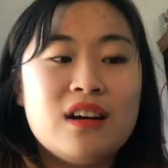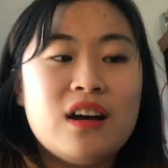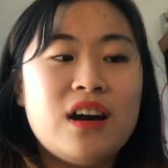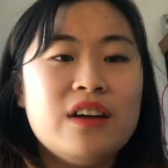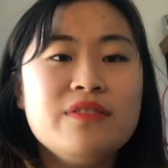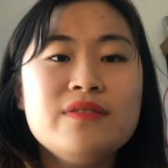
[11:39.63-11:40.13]

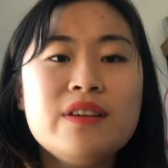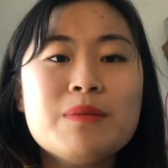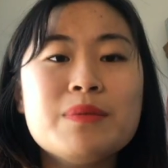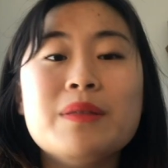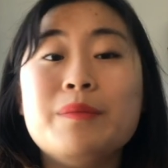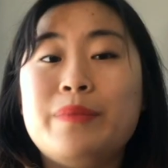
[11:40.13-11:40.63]
I've never
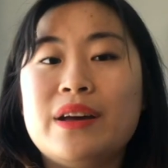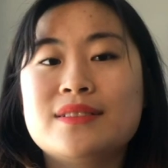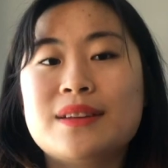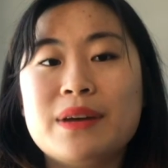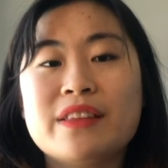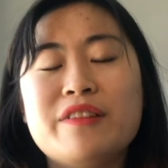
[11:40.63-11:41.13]
been the best
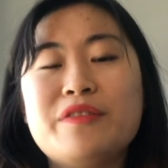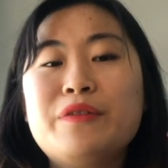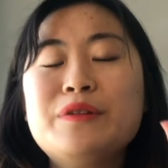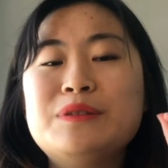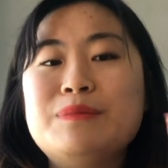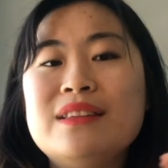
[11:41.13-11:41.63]
at math. I've
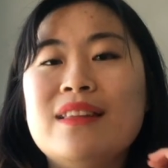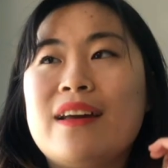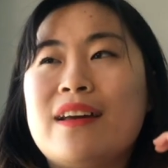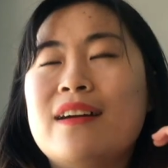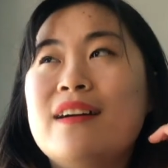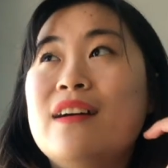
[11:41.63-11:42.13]
always been
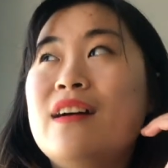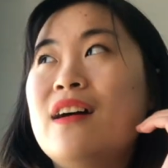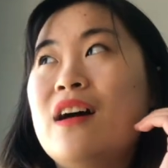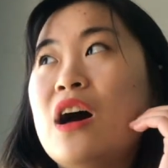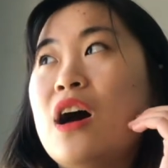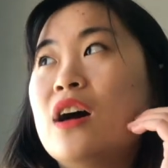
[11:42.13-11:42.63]
like
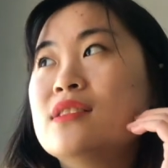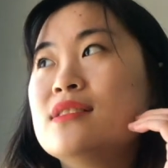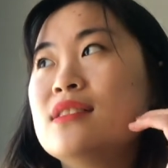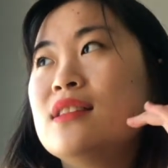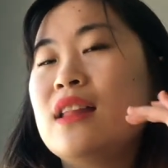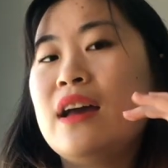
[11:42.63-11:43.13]

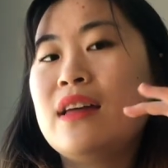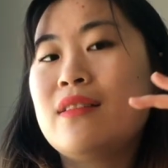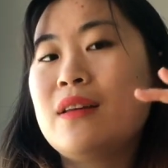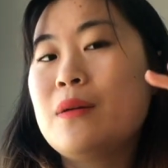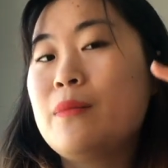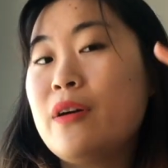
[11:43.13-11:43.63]

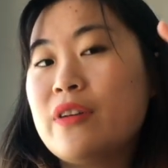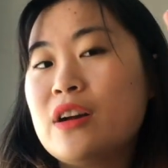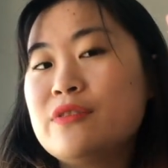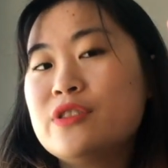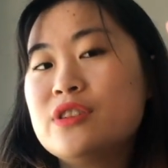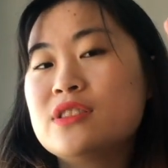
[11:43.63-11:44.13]
slightly above
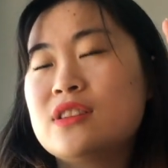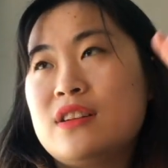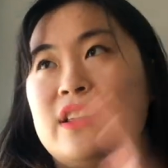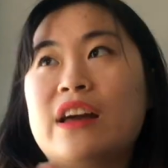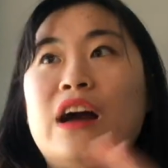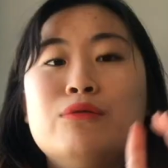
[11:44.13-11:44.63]
average.
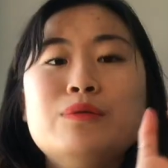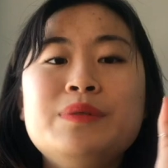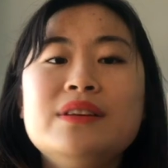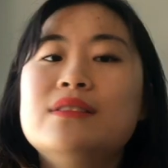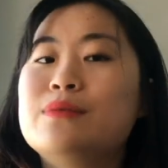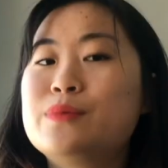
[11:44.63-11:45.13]
Like I would
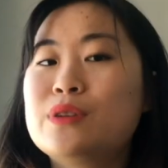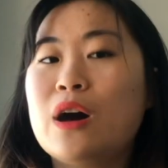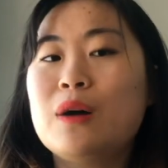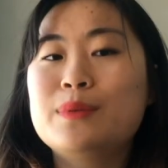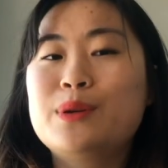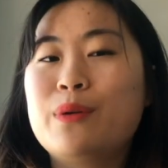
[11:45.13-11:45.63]
be in the
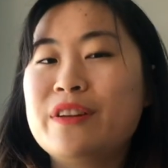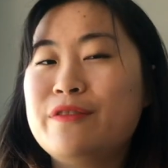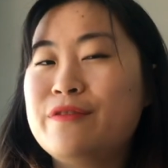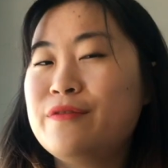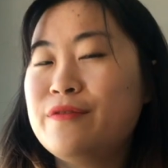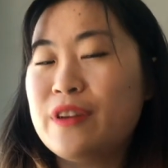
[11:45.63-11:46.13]
top
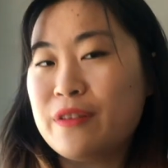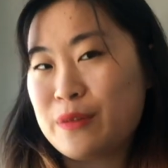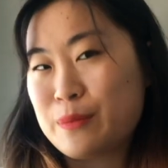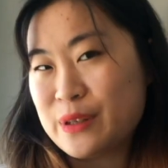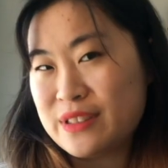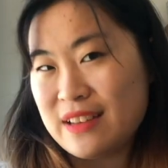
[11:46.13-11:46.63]

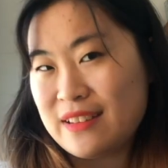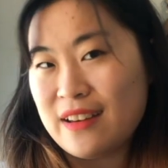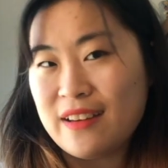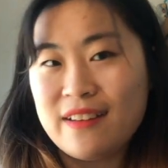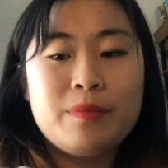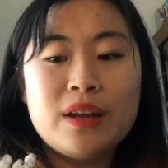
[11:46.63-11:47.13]
25th
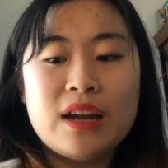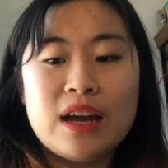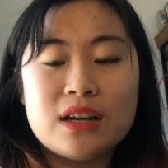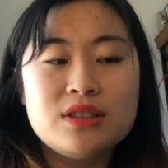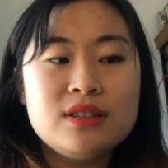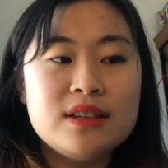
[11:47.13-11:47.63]
percentile. But
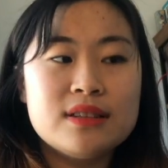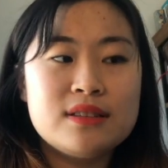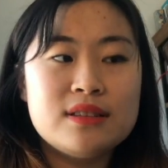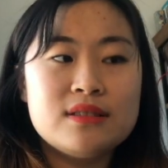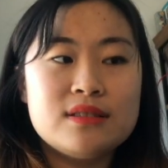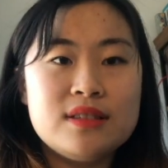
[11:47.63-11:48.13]
actually it's
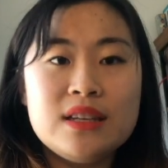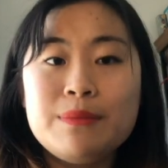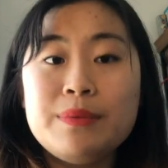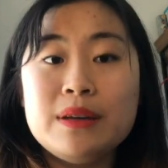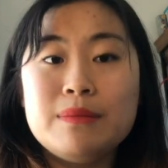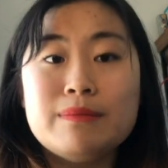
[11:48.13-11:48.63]
in
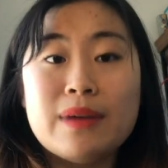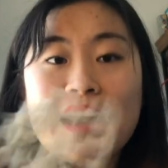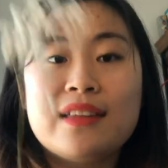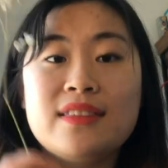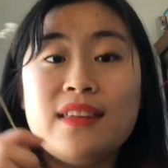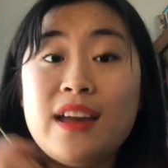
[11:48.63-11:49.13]
DP
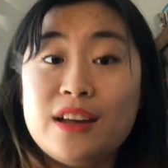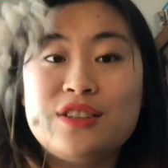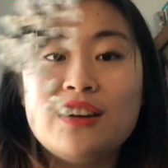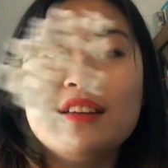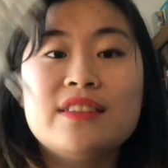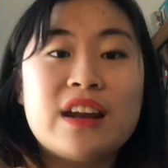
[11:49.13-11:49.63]
Math
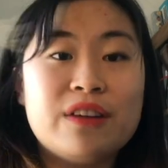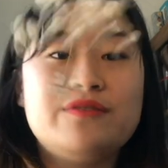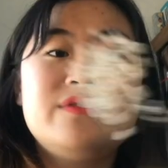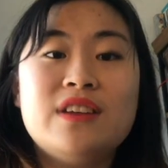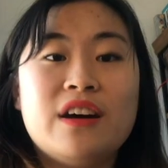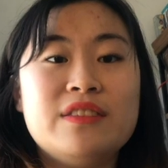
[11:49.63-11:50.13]
HL that
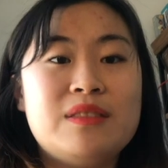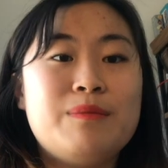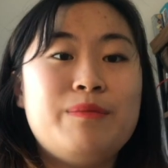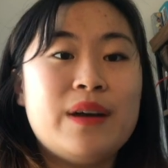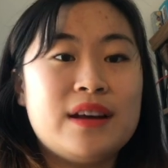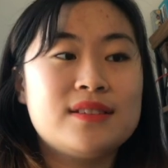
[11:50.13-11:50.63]
I've done the
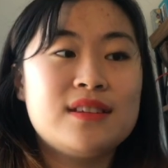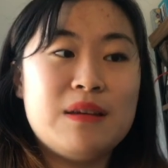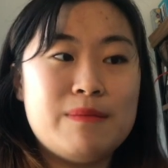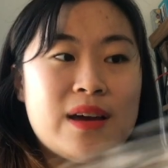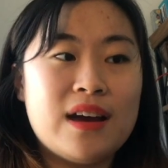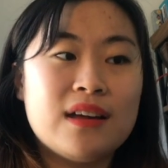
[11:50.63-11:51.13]
best
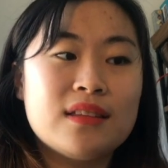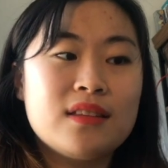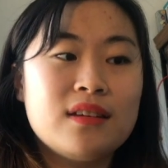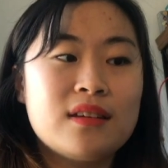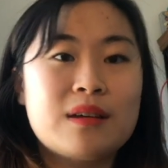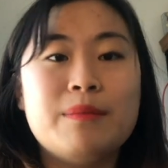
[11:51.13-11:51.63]
in math
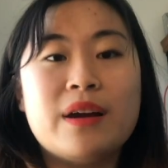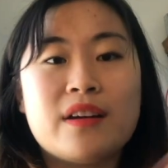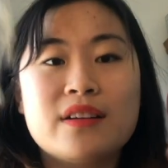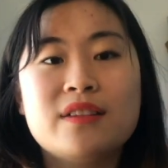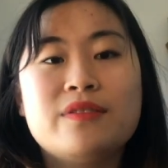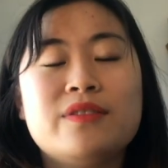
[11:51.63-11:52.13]

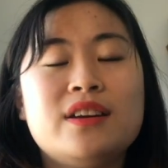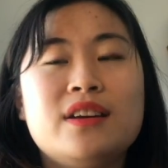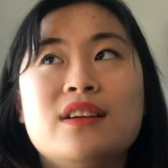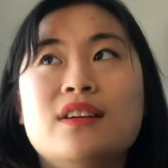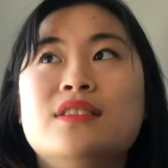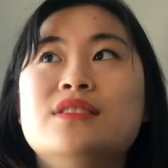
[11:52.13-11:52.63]

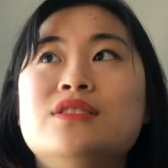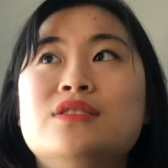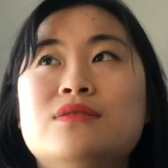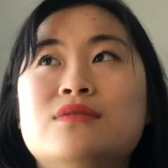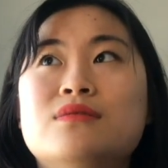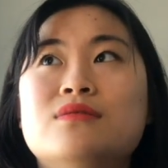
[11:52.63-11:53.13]
comparatively
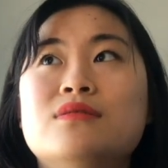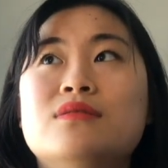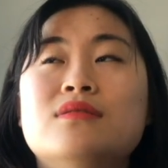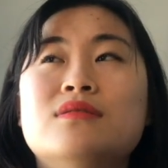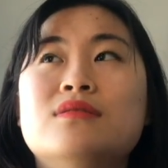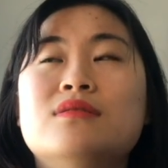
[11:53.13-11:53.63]

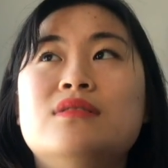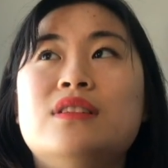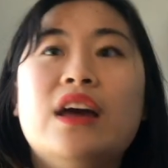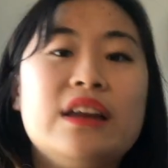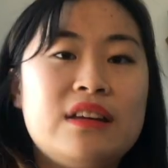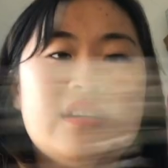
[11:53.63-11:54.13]
to
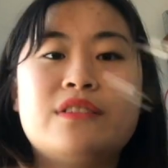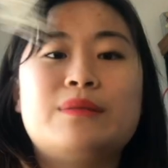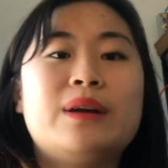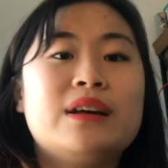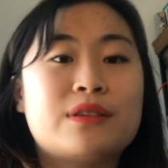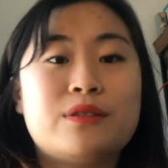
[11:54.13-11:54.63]
any other
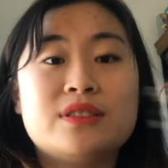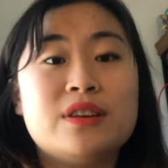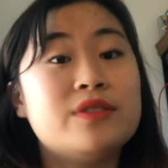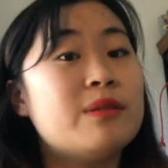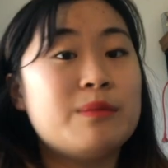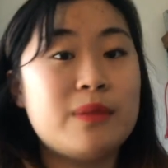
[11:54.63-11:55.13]
math course I've
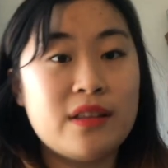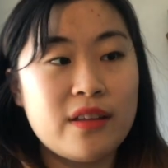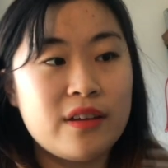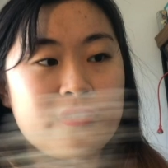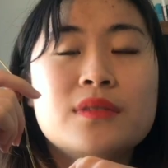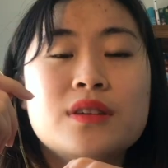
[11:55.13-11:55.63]
done in my
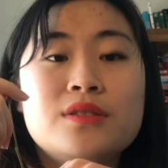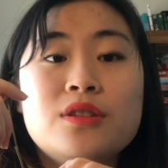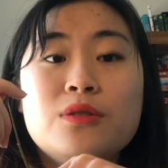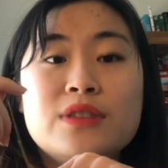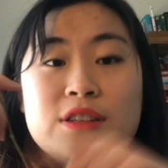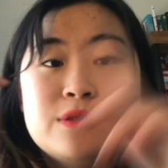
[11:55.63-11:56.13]
life.
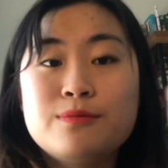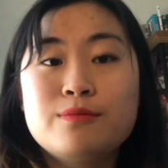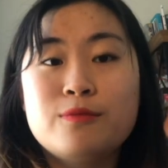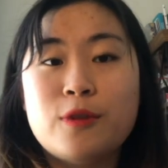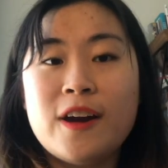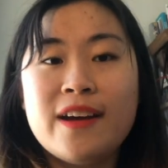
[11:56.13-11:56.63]
So that's
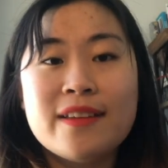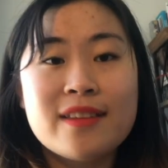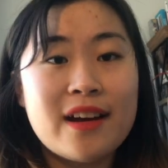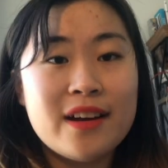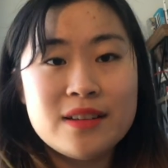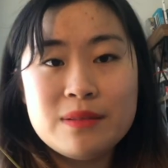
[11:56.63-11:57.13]
why I
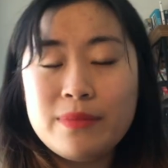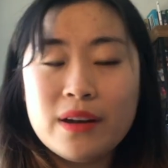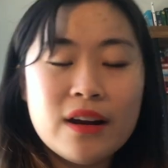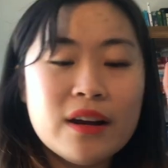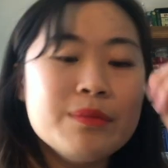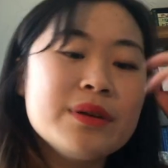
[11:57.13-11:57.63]
think I did better
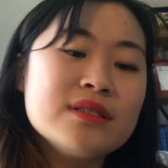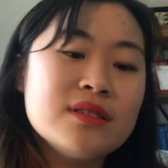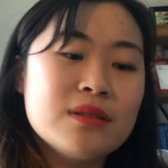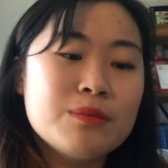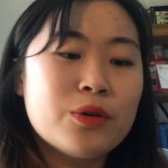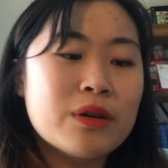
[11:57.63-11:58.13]
at it, because
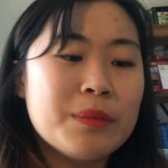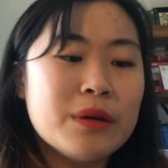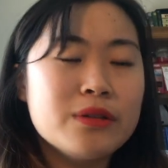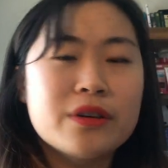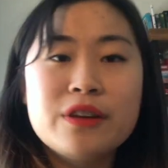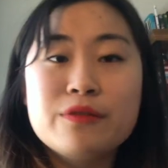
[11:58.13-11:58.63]
it's more about
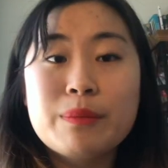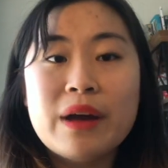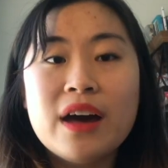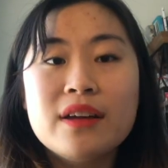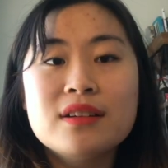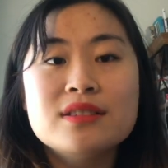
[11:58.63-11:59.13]
looking for
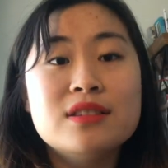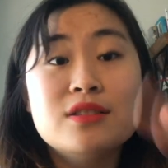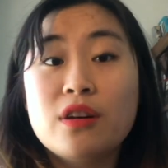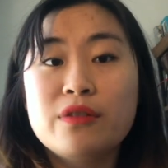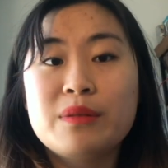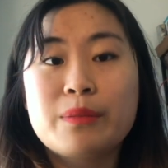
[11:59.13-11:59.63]
patterns and
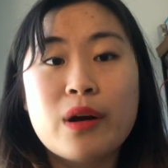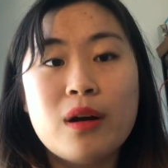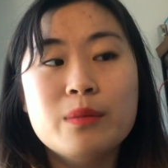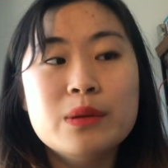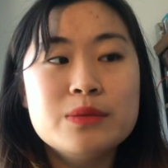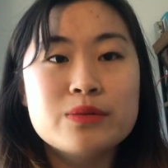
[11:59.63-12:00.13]
solving
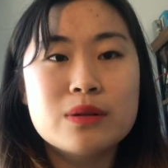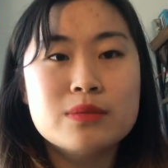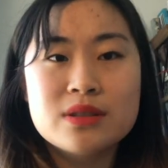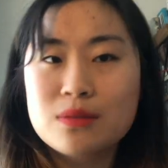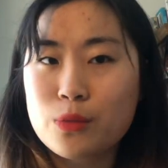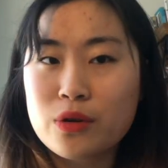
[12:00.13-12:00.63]
problems from
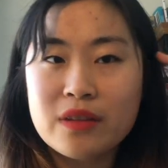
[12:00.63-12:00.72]
just more